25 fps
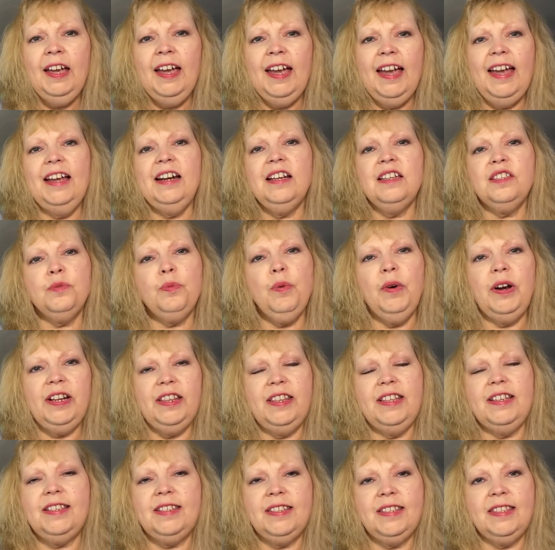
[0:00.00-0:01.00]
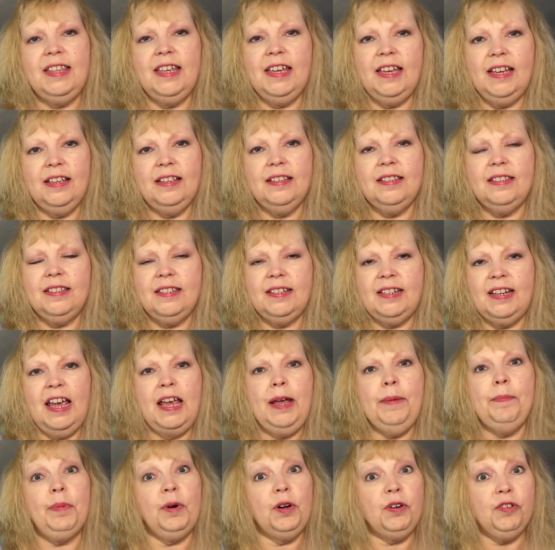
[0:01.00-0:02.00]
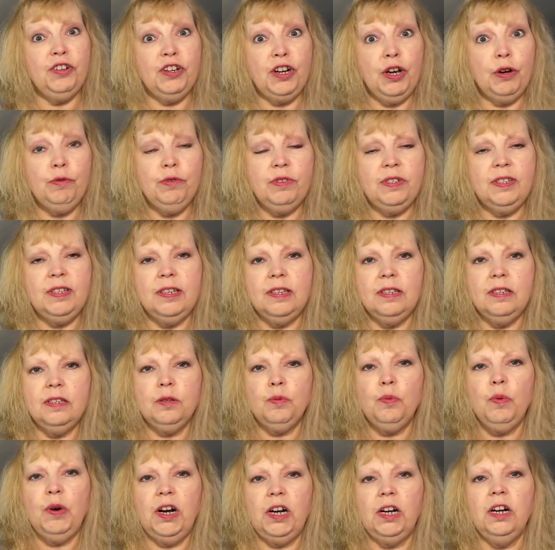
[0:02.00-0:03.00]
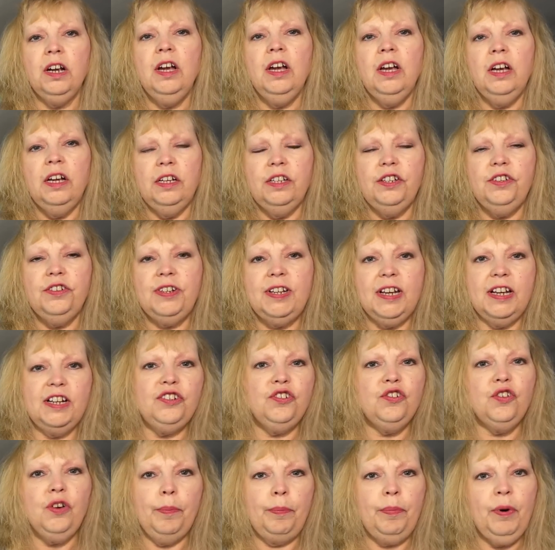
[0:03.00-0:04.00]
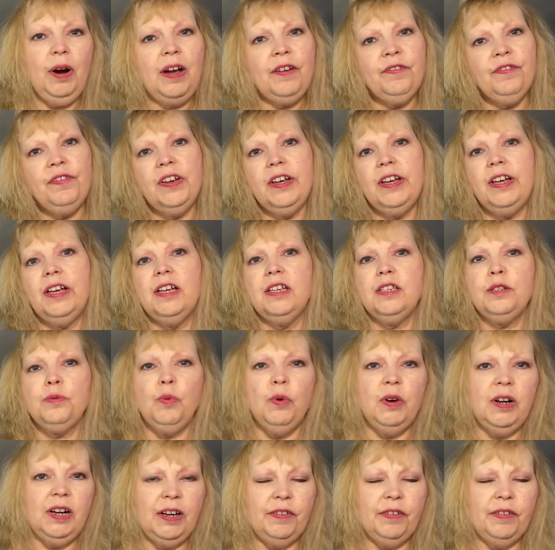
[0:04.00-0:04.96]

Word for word: and it's one of these things, tapered doses, where you take two at breakfast, one